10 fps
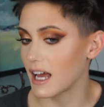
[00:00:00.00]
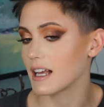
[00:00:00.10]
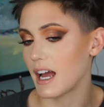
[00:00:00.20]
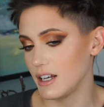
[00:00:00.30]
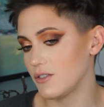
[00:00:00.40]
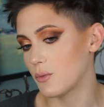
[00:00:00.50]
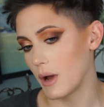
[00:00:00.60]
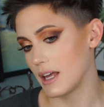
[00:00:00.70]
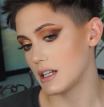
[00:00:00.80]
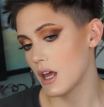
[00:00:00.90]
I kind of
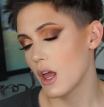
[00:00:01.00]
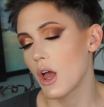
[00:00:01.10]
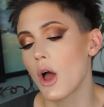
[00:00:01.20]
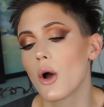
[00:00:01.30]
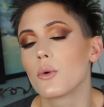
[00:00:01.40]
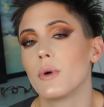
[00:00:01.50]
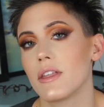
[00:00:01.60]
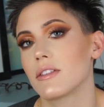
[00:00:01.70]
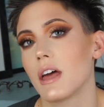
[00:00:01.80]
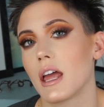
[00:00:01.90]
went
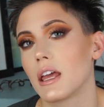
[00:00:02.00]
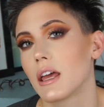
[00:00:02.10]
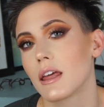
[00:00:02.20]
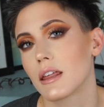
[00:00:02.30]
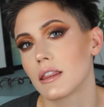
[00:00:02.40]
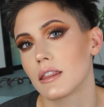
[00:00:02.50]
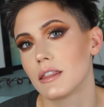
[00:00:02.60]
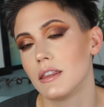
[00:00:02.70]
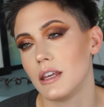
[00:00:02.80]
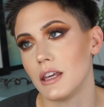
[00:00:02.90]
with like
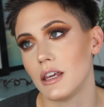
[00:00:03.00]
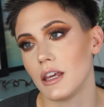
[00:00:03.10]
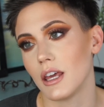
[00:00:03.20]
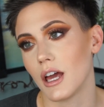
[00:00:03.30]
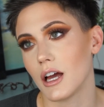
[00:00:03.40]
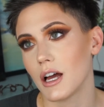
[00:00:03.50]
the,